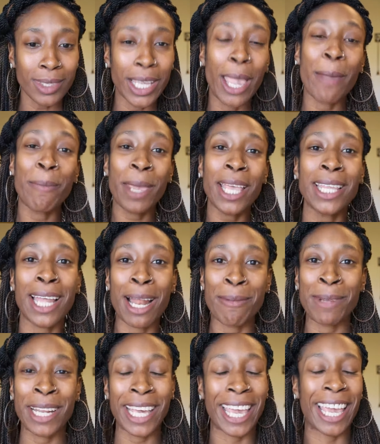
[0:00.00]
And being that I'm
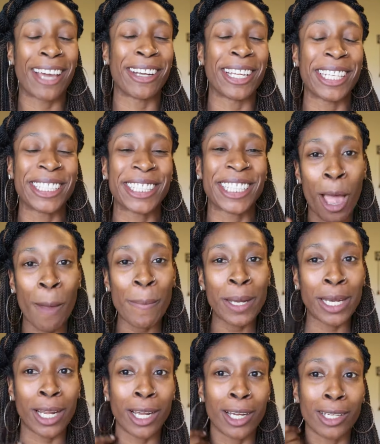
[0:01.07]
an accountant, I'm a
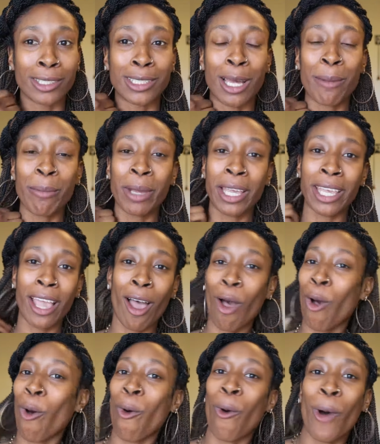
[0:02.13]
nerd, so I'm bringing
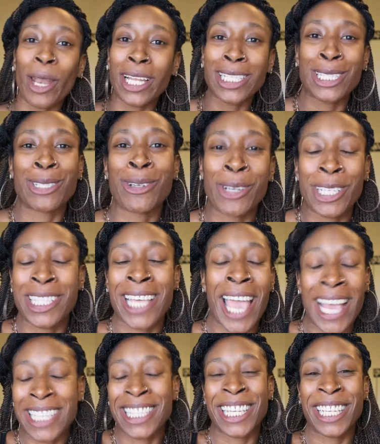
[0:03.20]
y'all all this
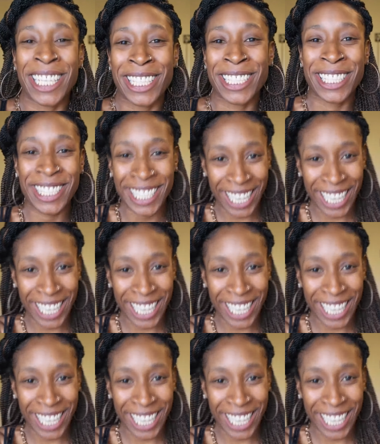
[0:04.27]
nerd-tasticness